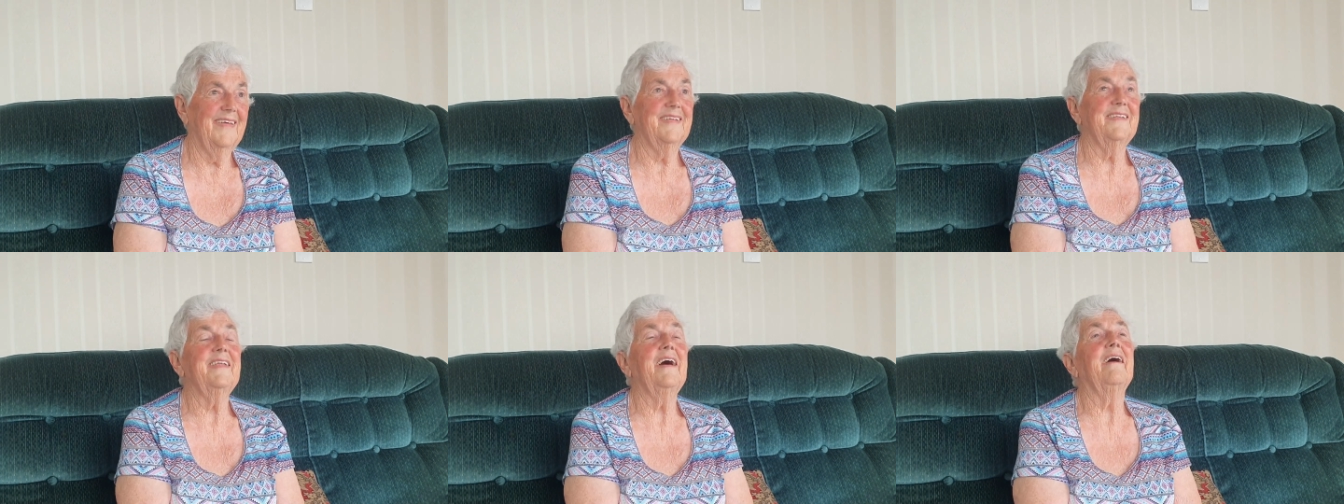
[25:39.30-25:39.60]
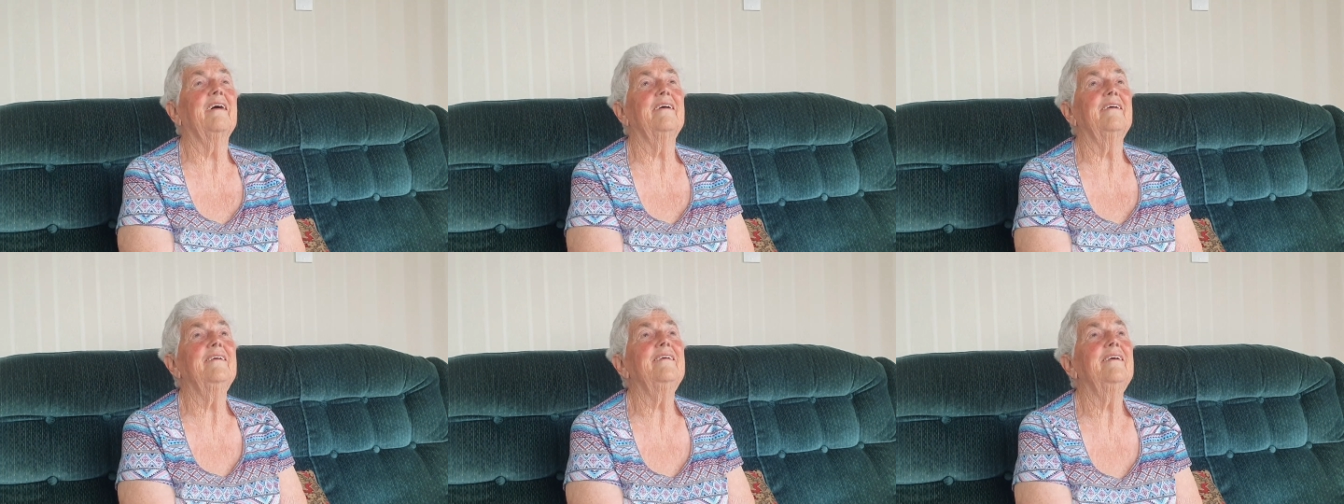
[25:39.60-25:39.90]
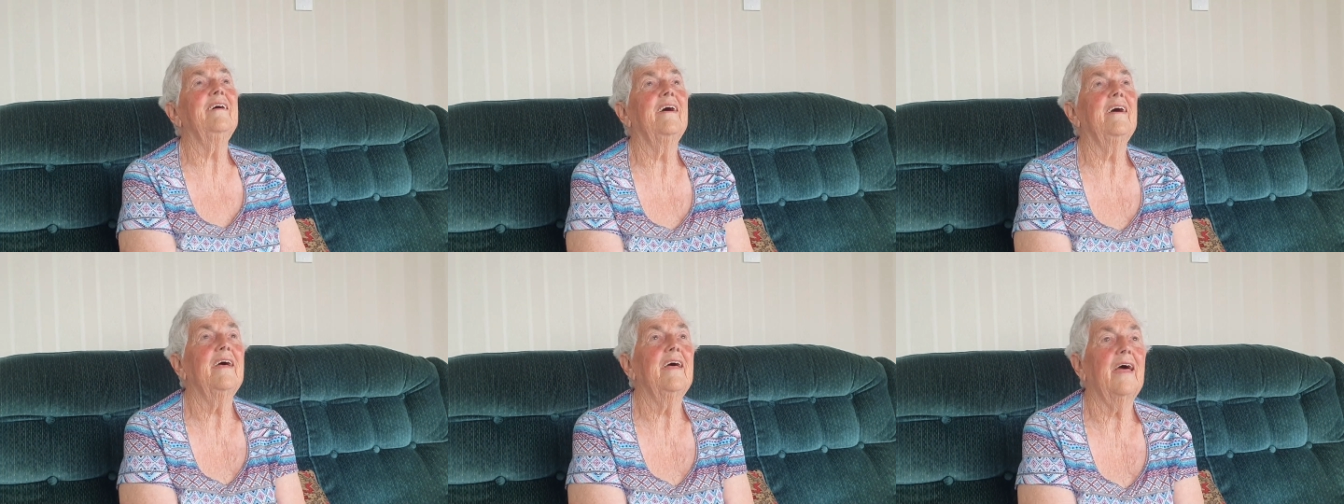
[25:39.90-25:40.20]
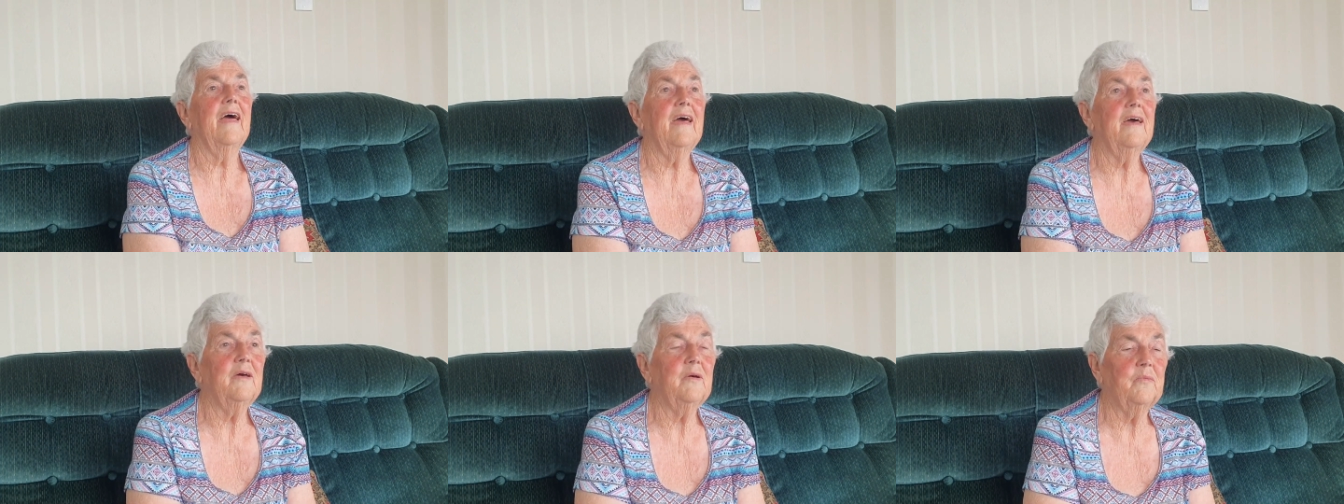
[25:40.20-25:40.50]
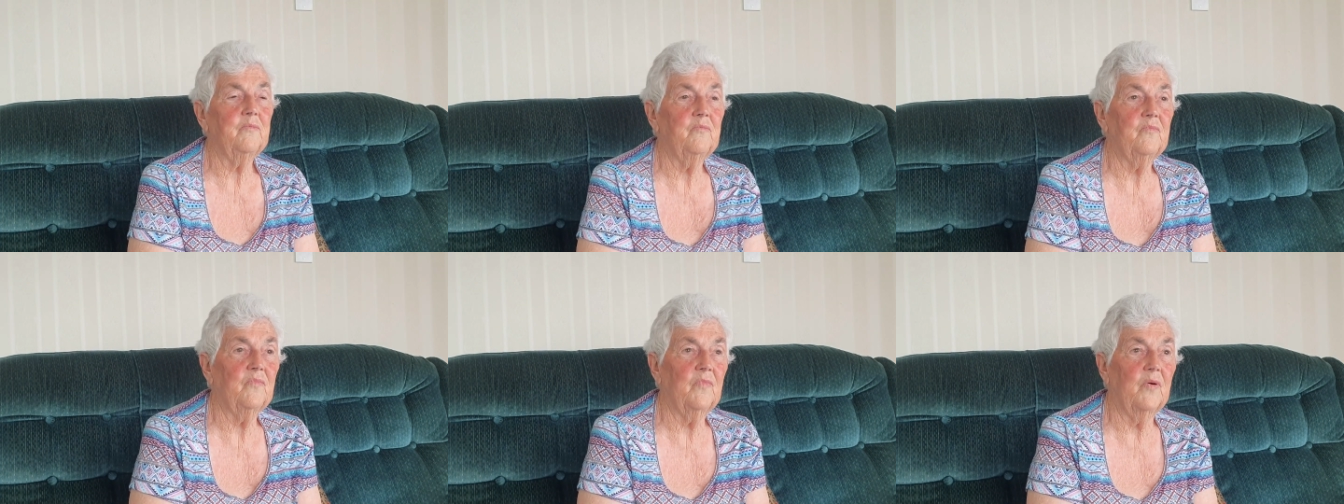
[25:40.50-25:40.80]
no.
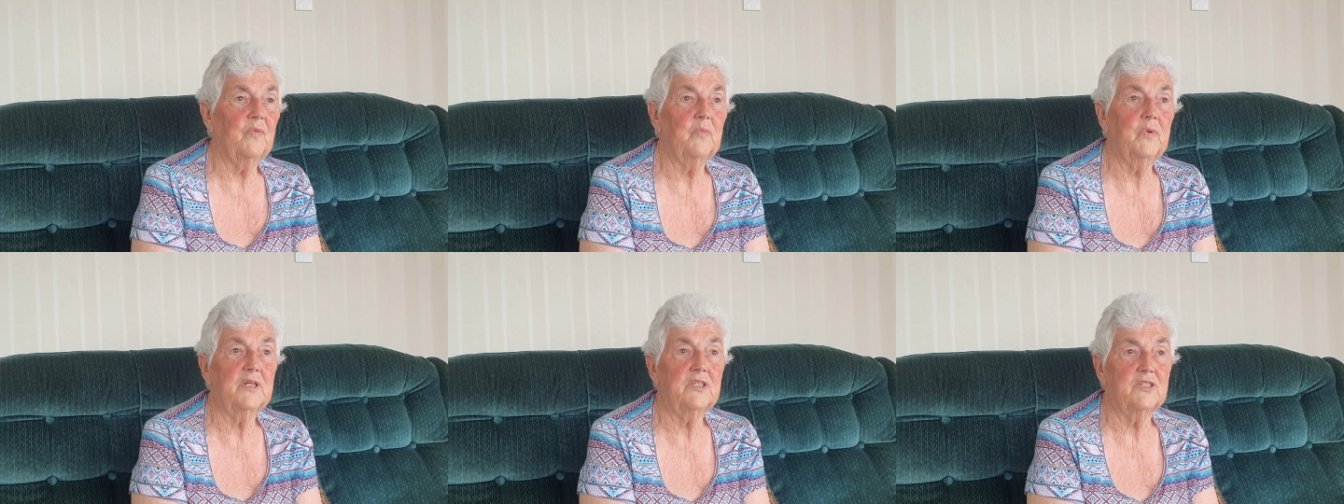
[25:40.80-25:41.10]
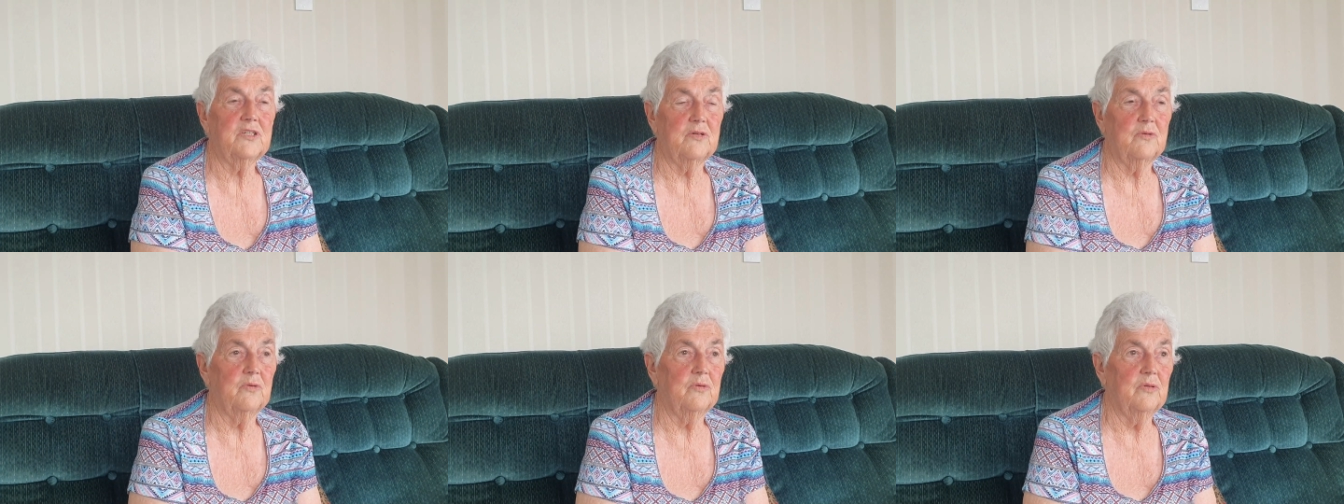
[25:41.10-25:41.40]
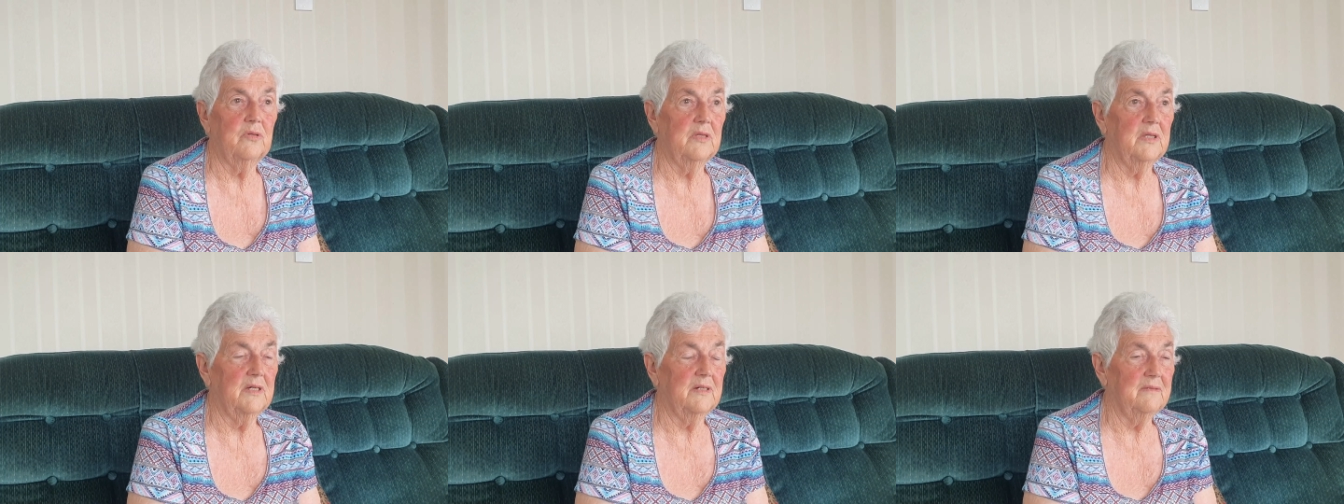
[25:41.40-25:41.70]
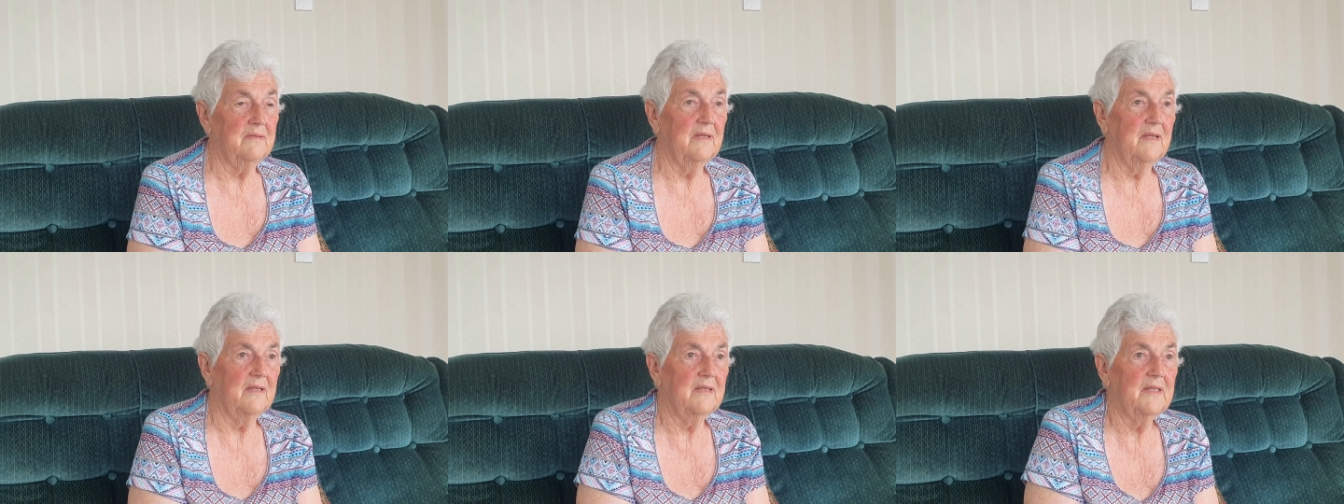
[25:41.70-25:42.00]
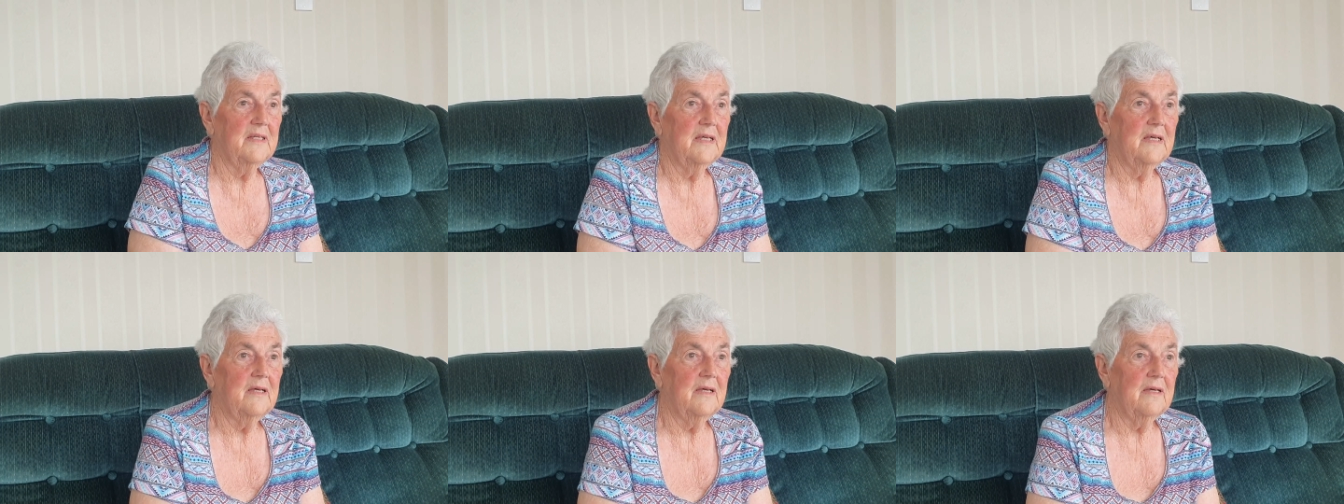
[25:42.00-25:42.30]
Um, we did all
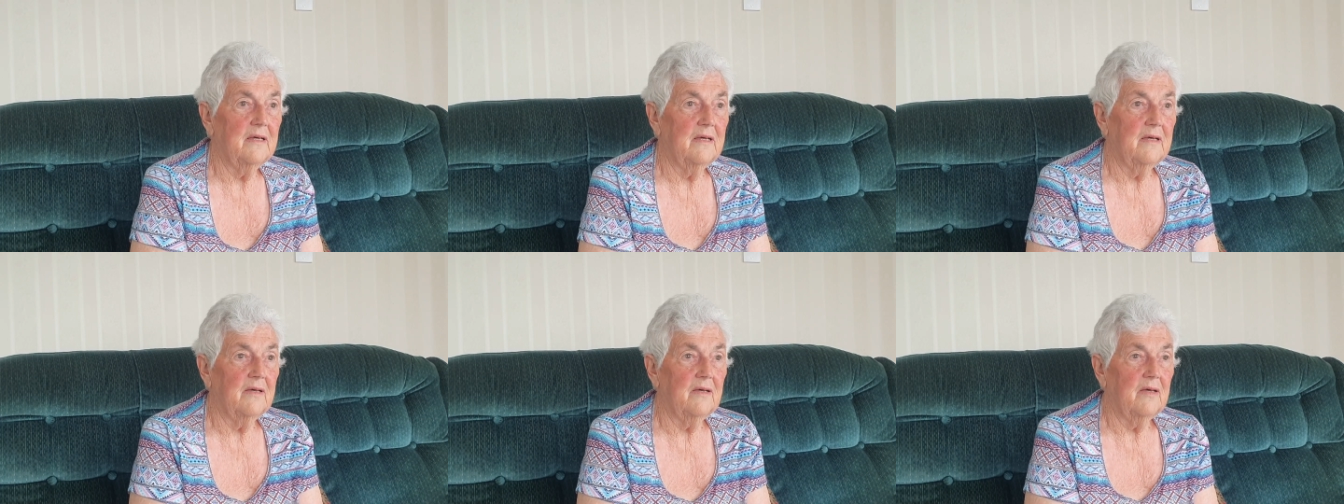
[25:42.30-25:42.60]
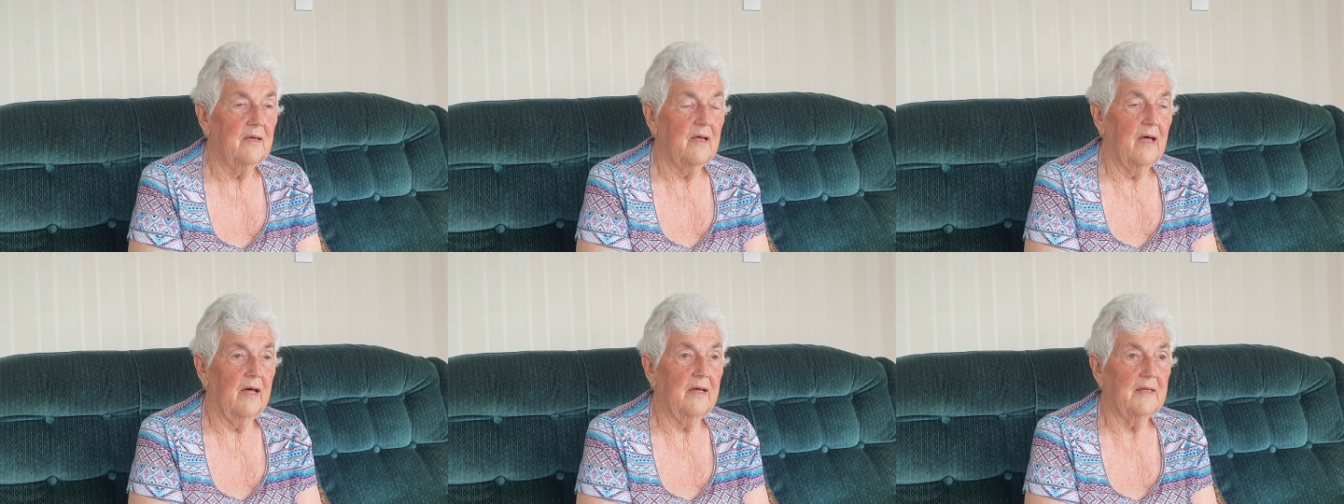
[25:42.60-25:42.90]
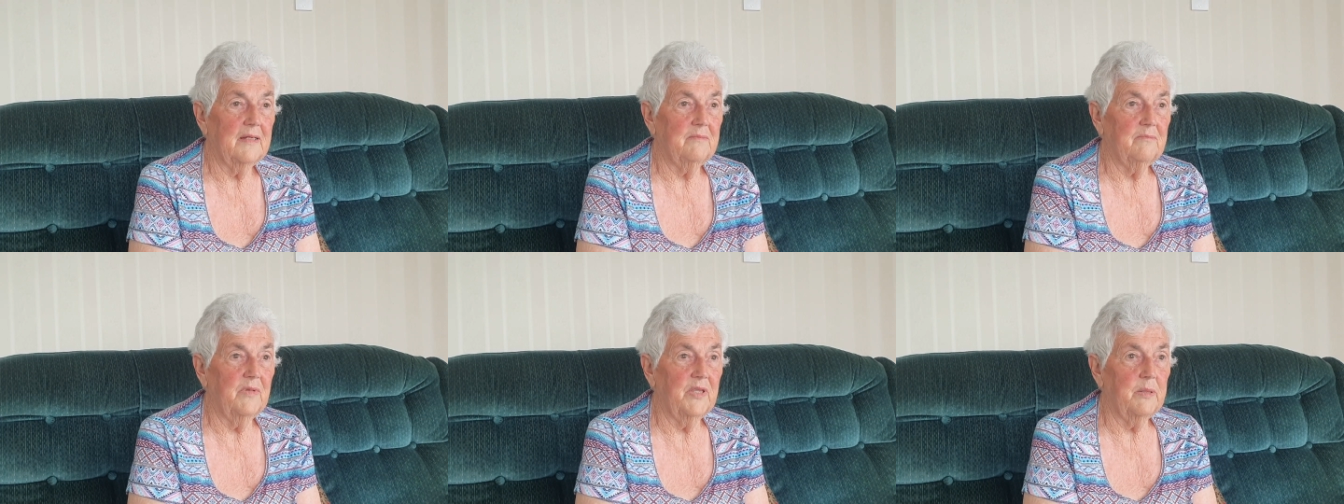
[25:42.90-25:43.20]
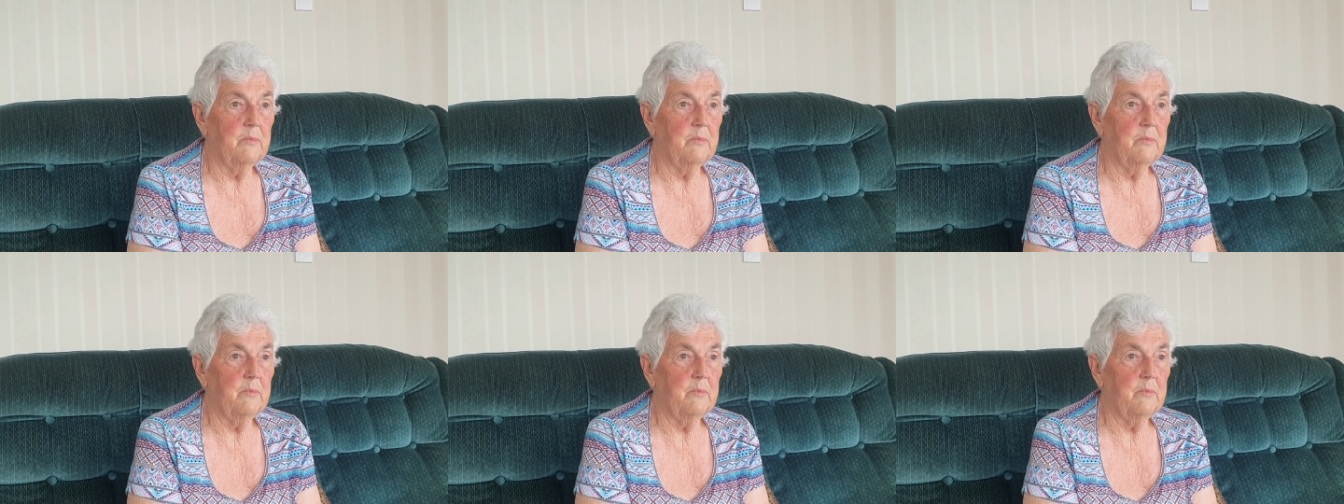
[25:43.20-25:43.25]
the um,